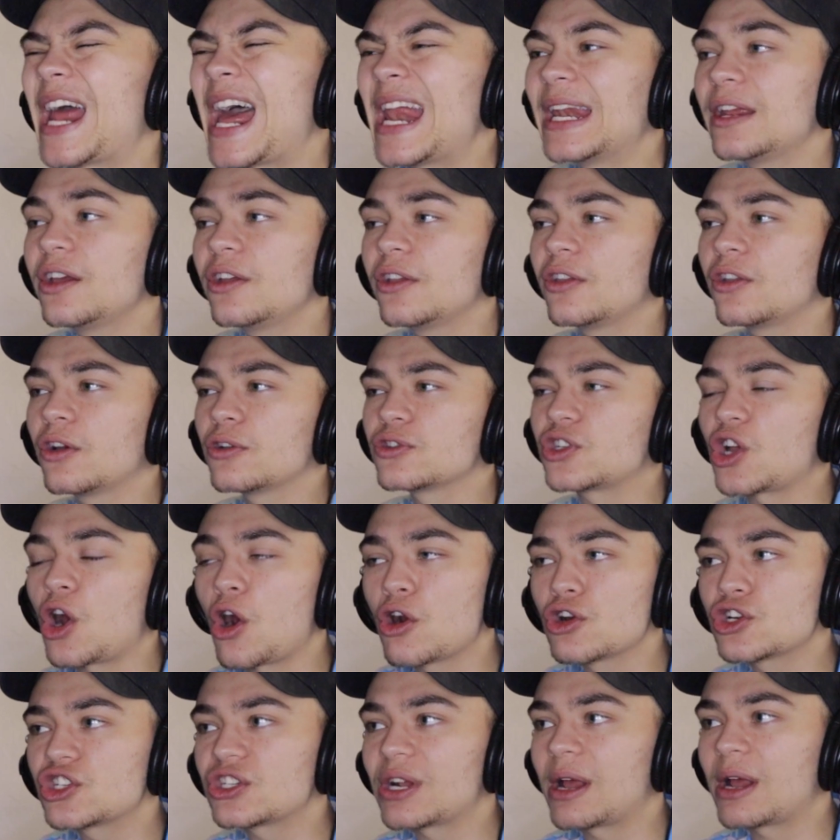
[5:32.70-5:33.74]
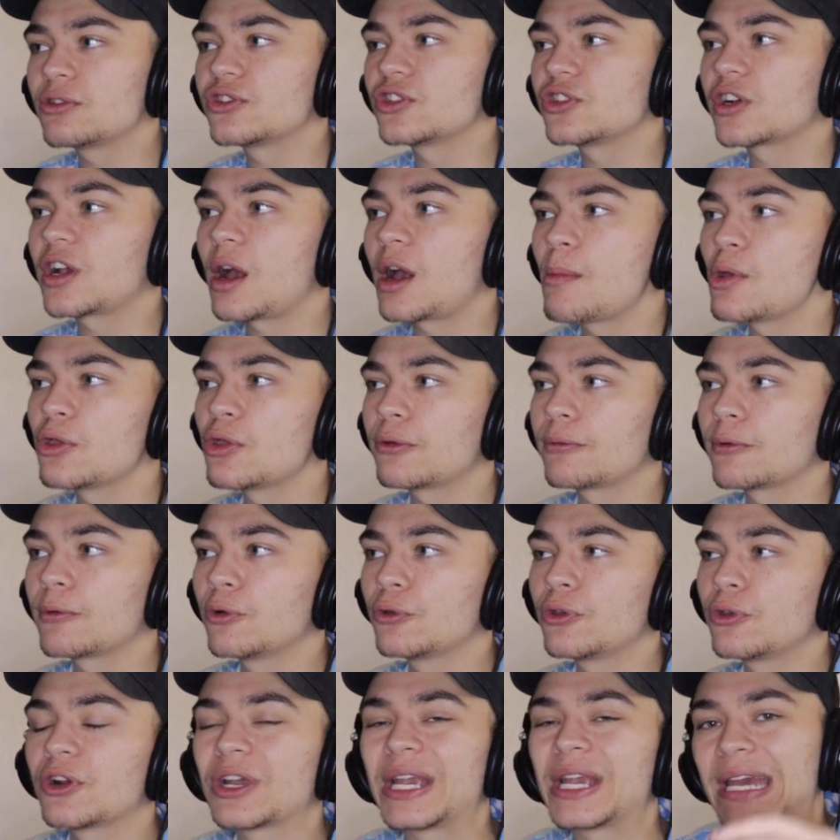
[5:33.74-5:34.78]
any of those harsh sounds are coming
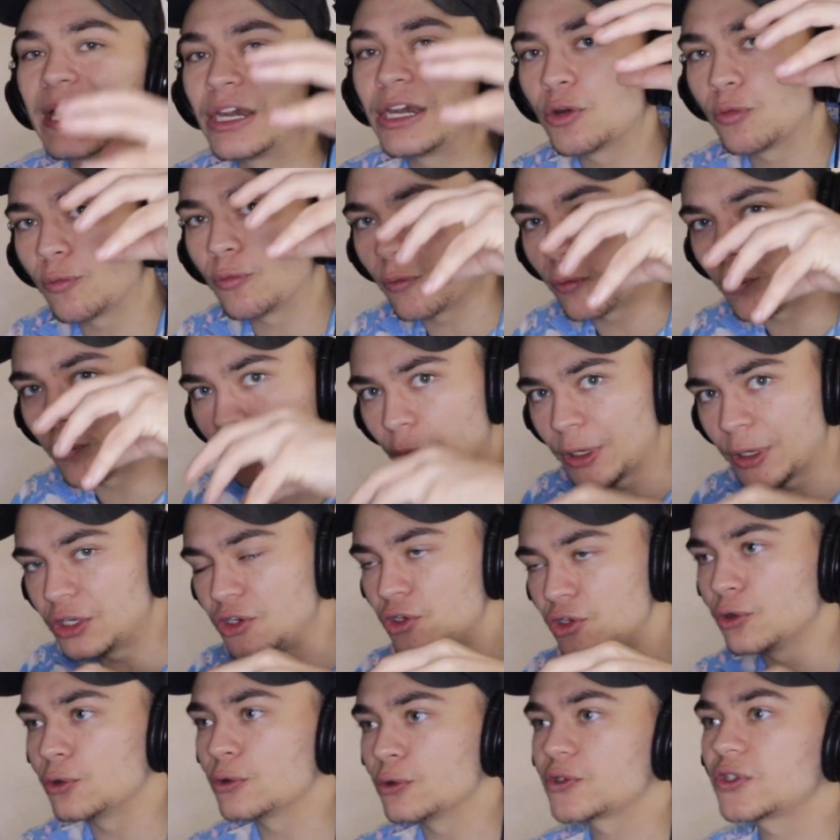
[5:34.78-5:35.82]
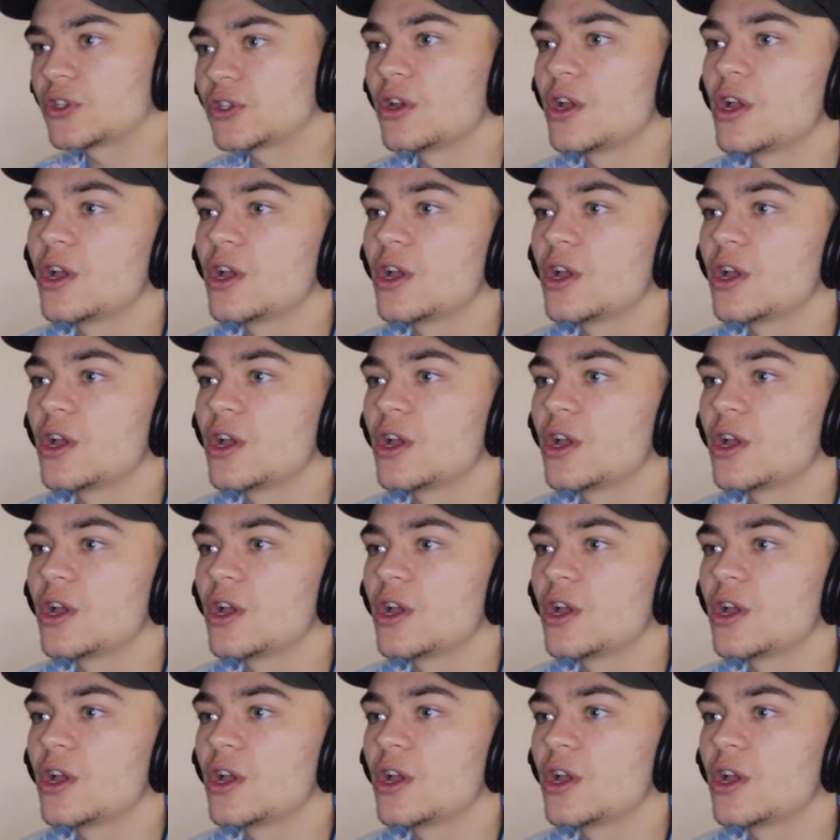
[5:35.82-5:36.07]
through, they're getting reduced.